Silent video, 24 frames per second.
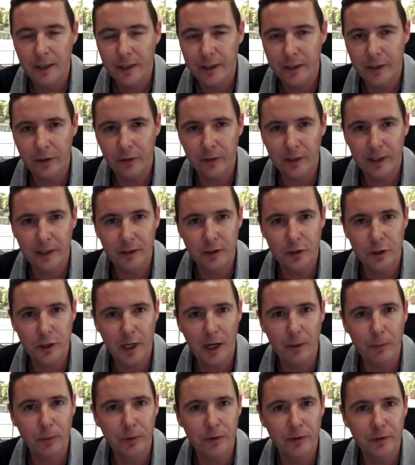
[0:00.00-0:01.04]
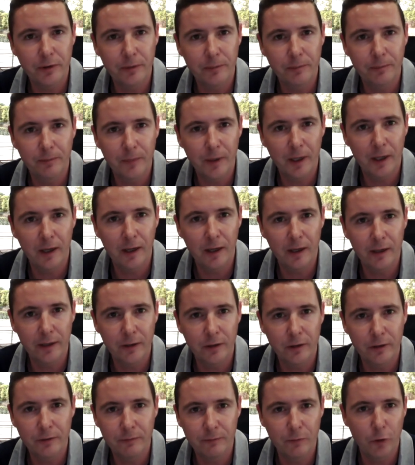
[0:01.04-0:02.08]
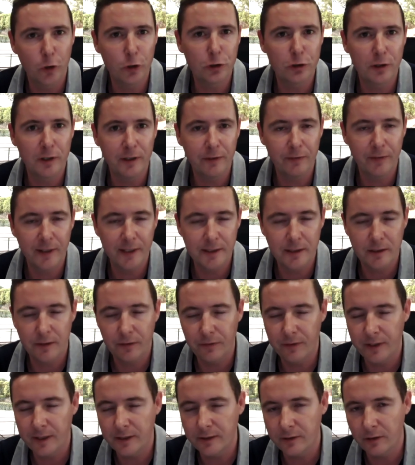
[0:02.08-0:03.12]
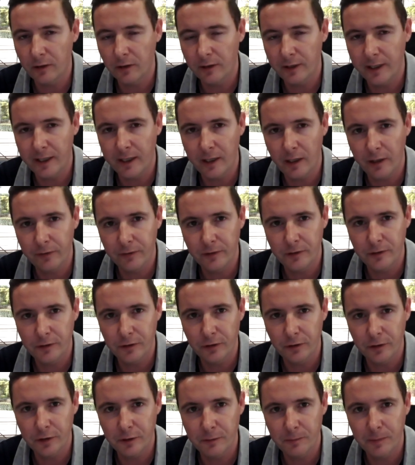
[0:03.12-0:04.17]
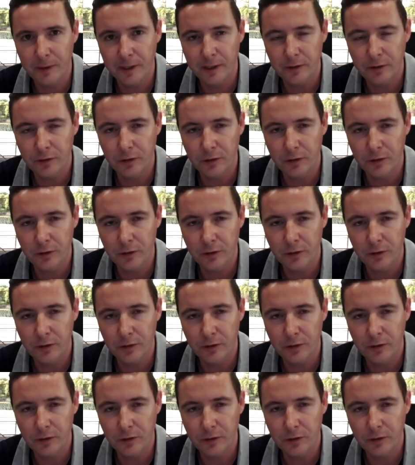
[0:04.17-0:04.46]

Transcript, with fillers: you don't get to chat with them, uh, you know, virtually face to face all that often, so to speak.